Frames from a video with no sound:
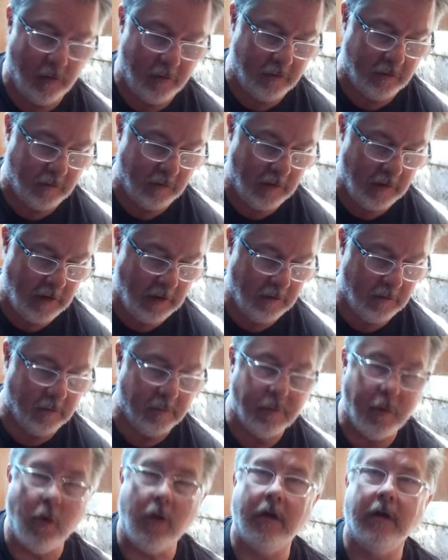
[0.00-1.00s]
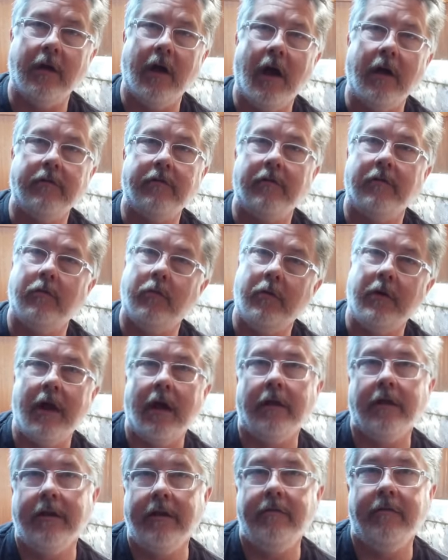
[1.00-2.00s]
which is important to us since we're
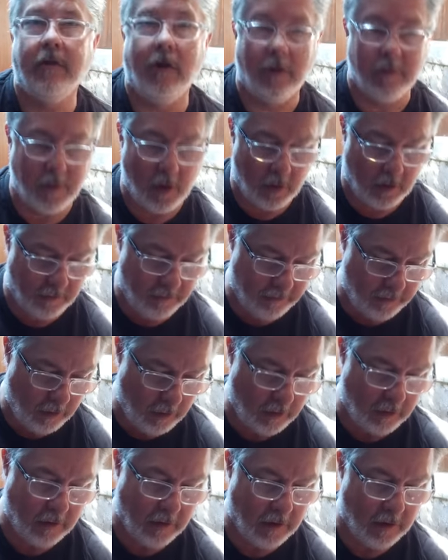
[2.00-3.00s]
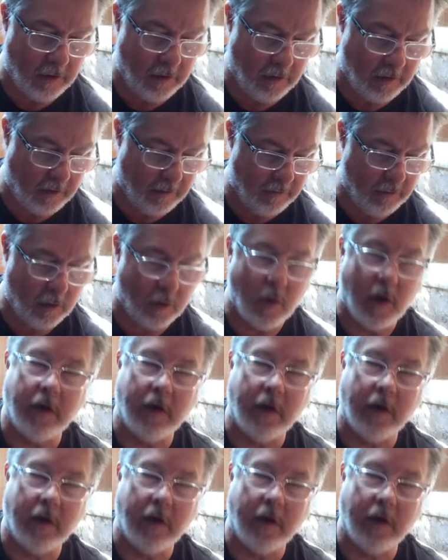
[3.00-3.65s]
now leaving our boat in Florida